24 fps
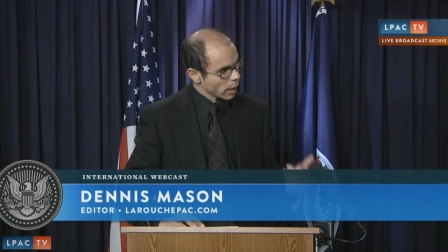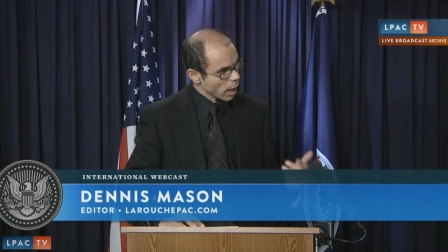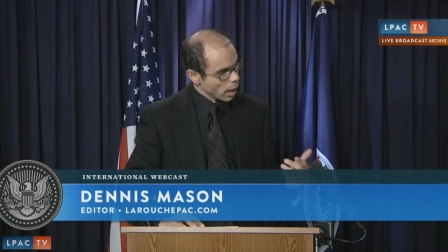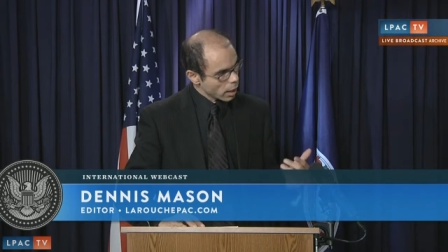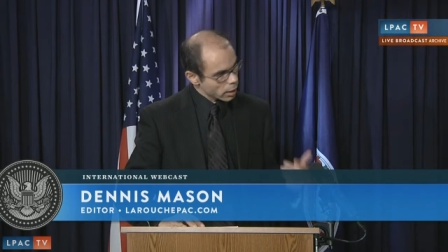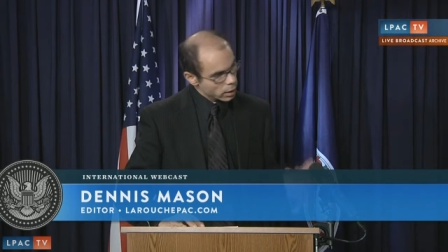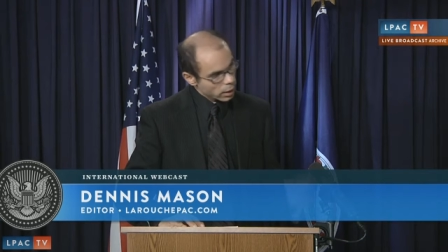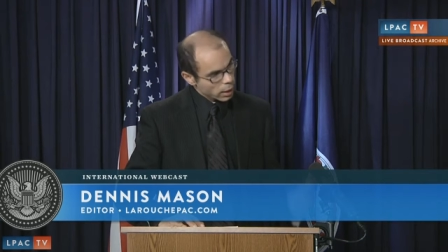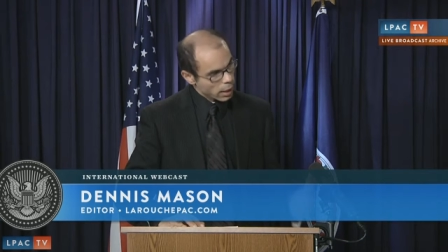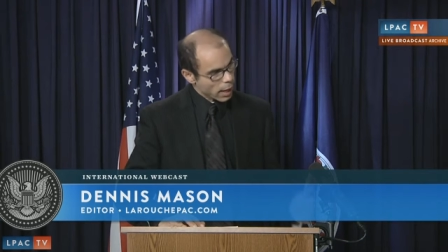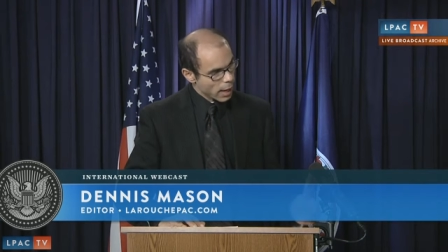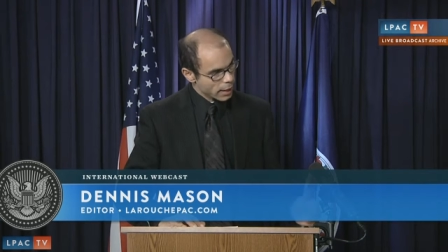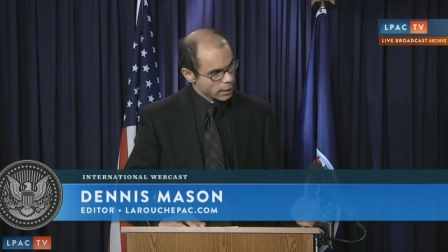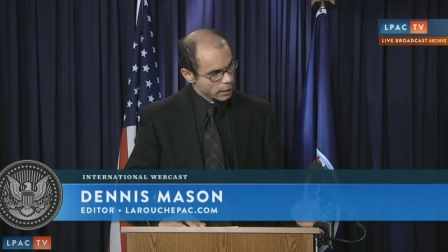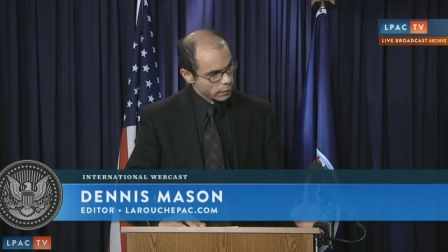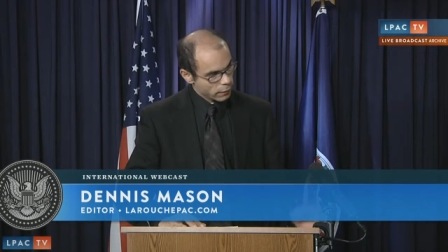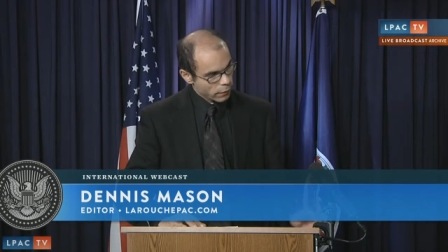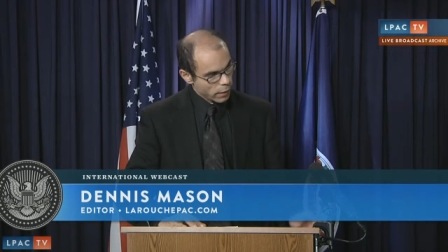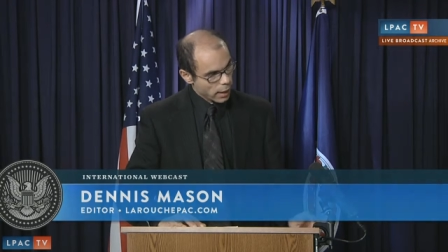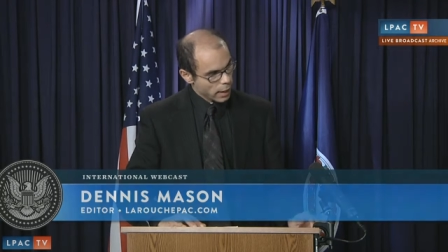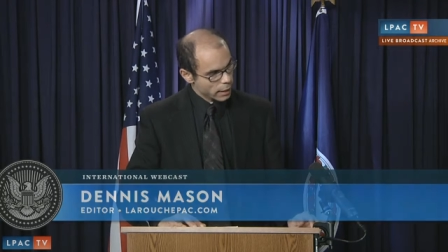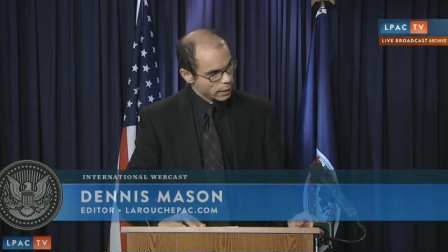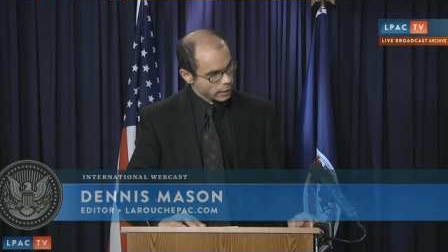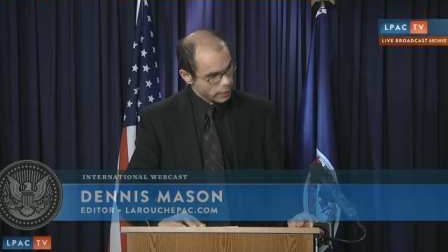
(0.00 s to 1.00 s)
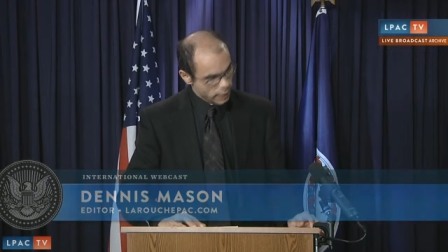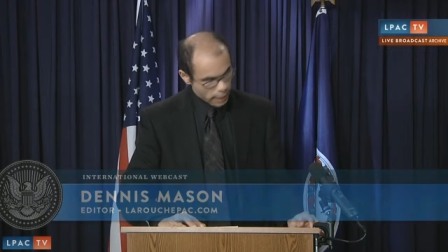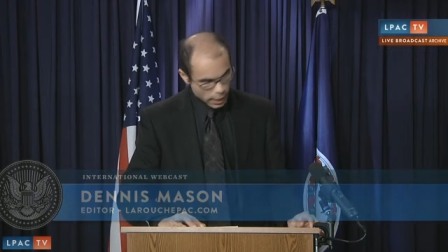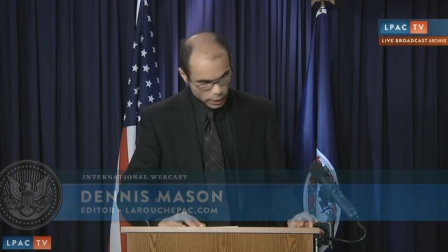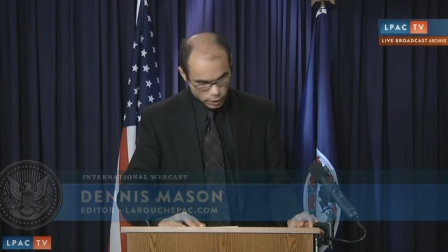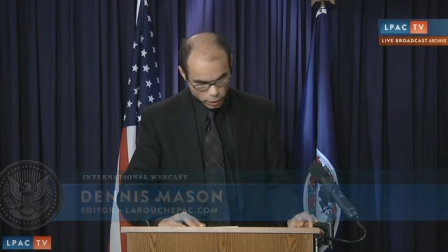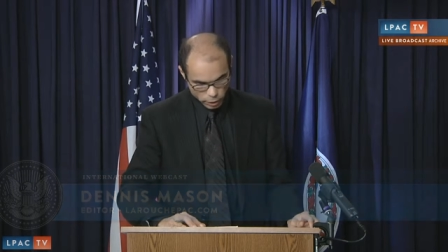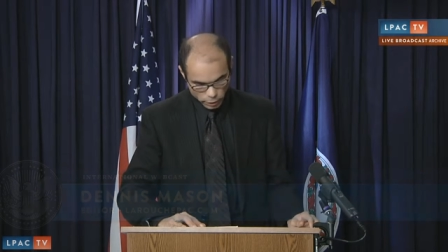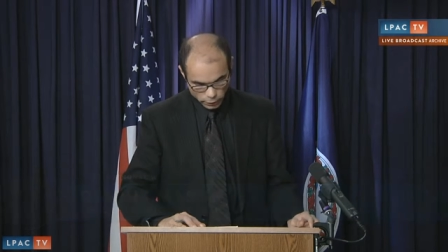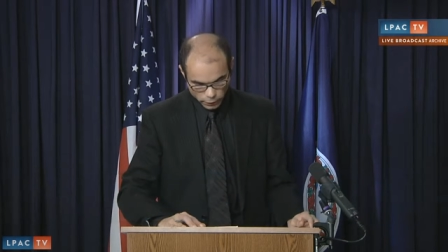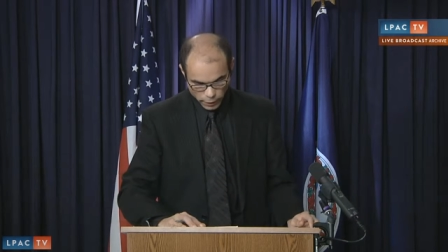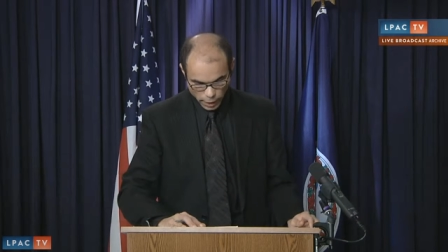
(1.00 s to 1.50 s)
unclassified
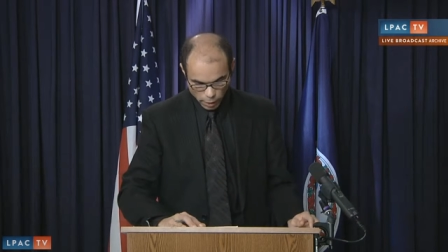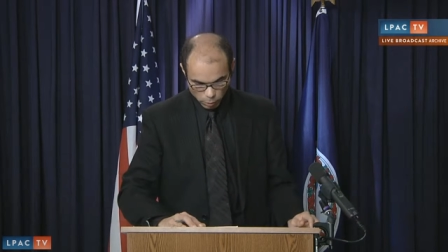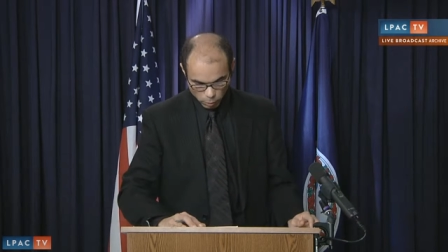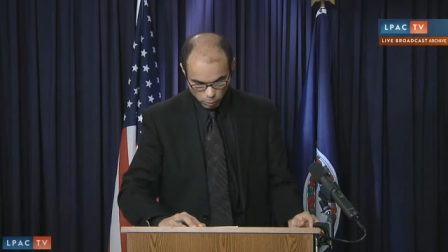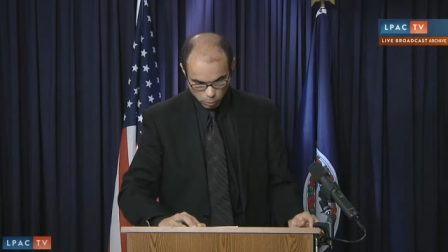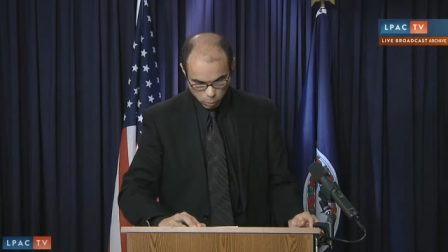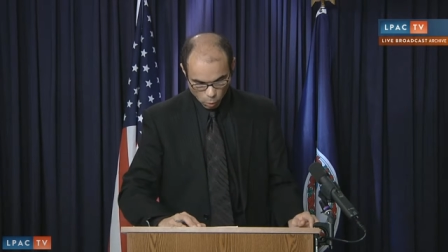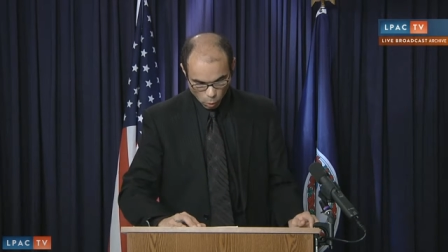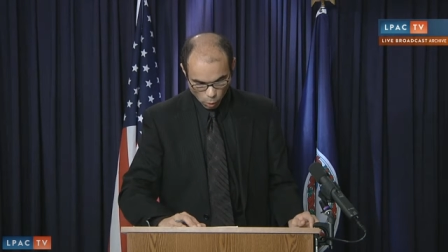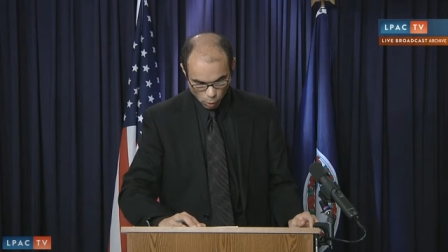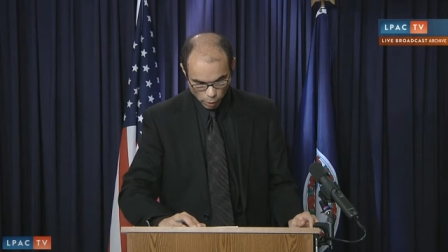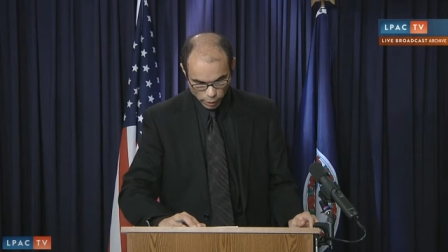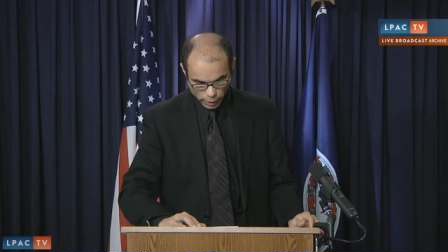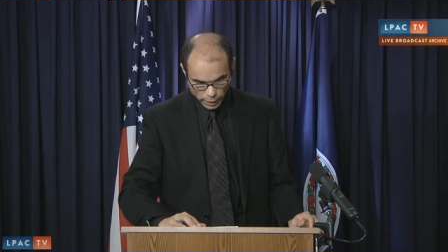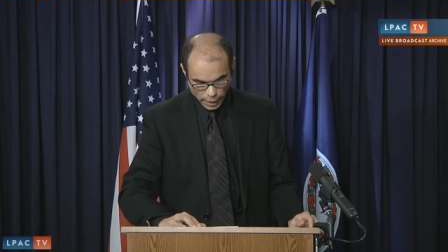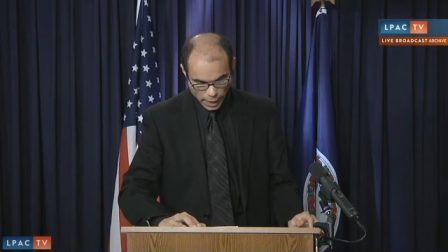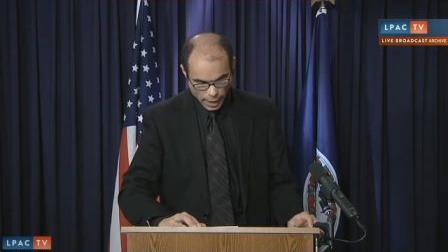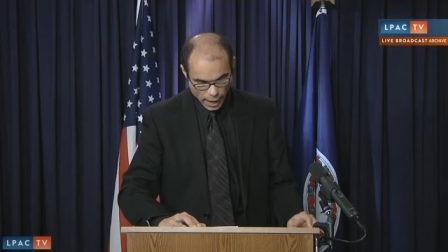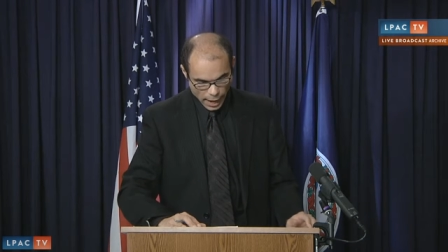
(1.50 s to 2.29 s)
section of that report